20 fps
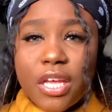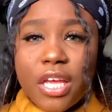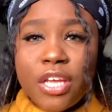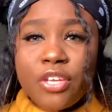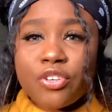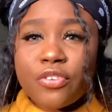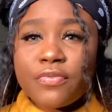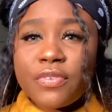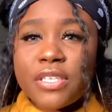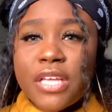
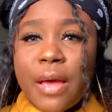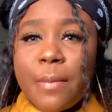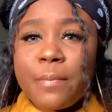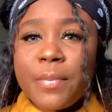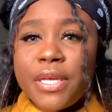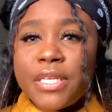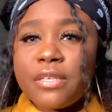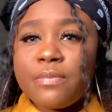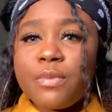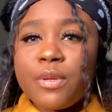Each of these
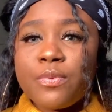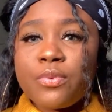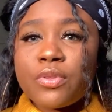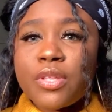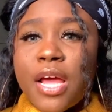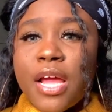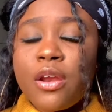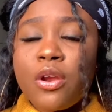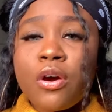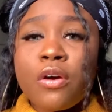amazing people
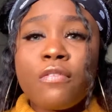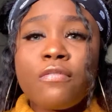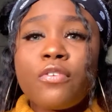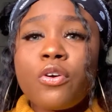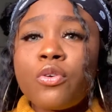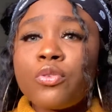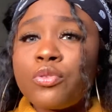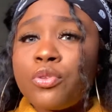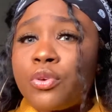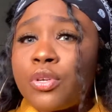that I love,
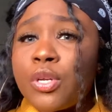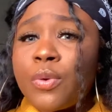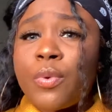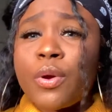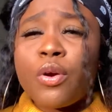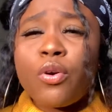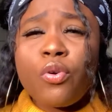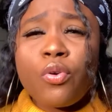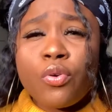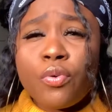although they
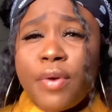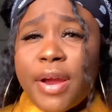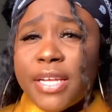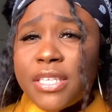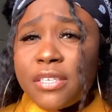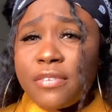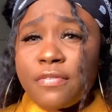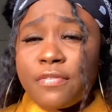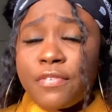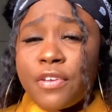were all
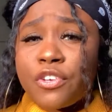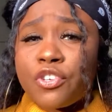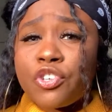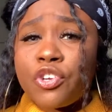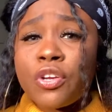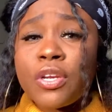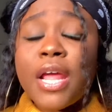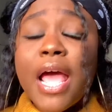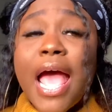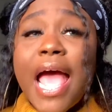writing
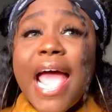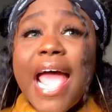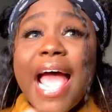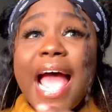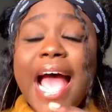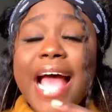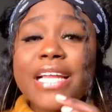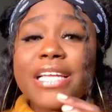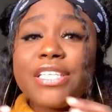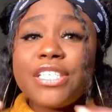fiction,
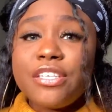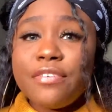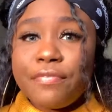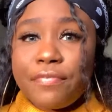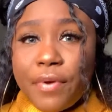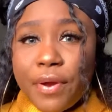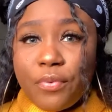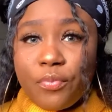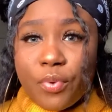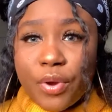had
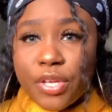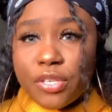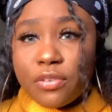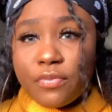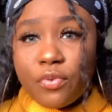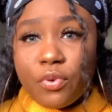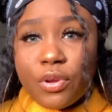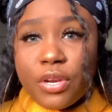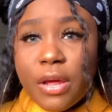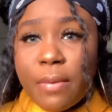different ways of
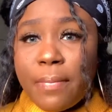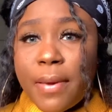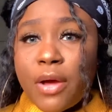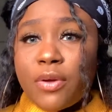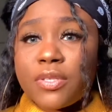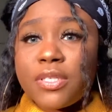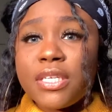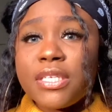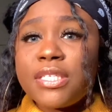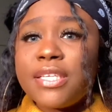going
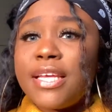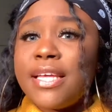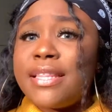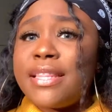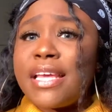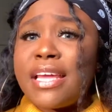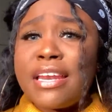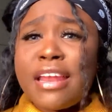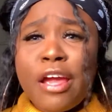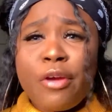about it, in
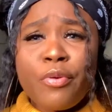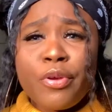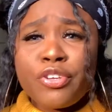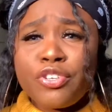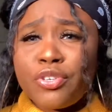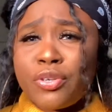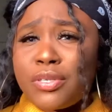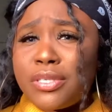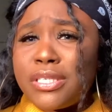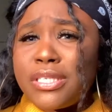their
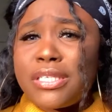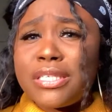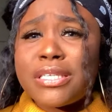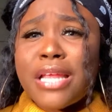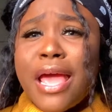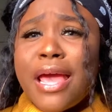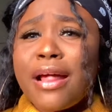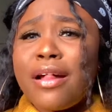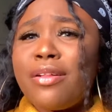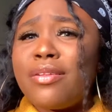narration
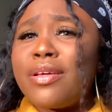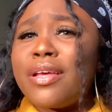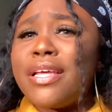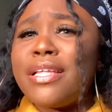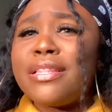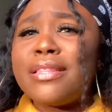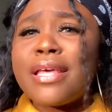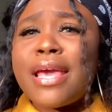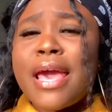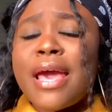style,
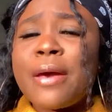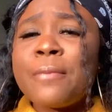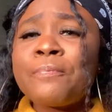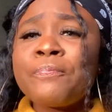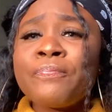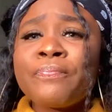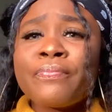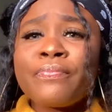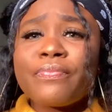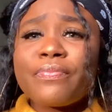in
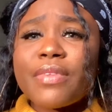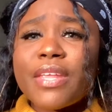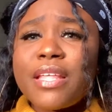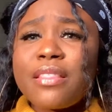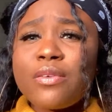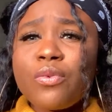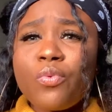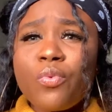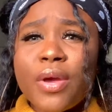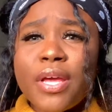
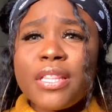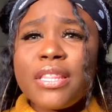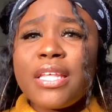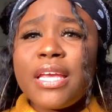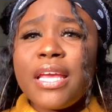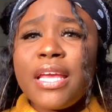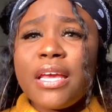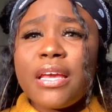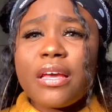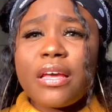the way
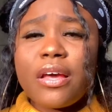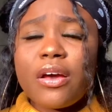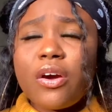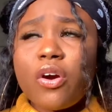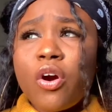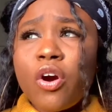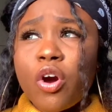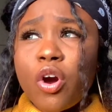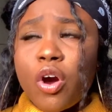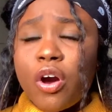they
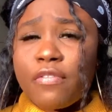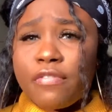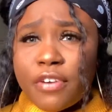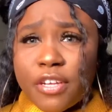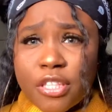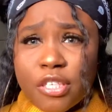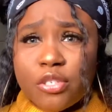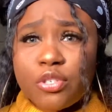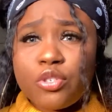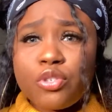
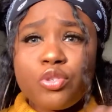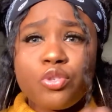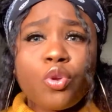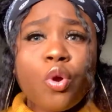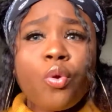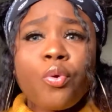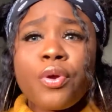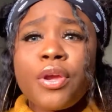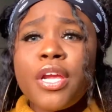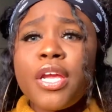uncovered the
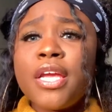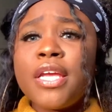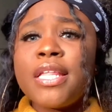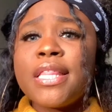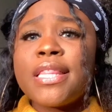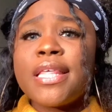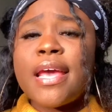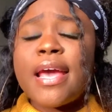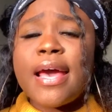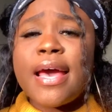story, in
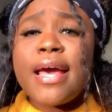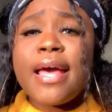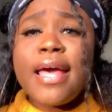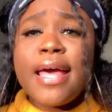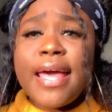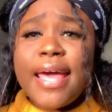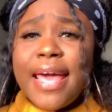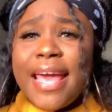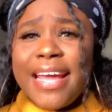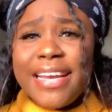their
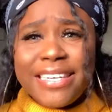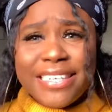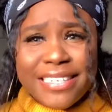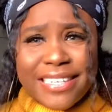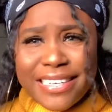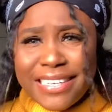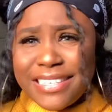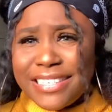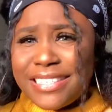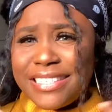
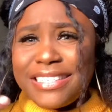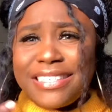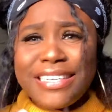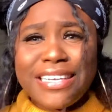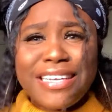endings,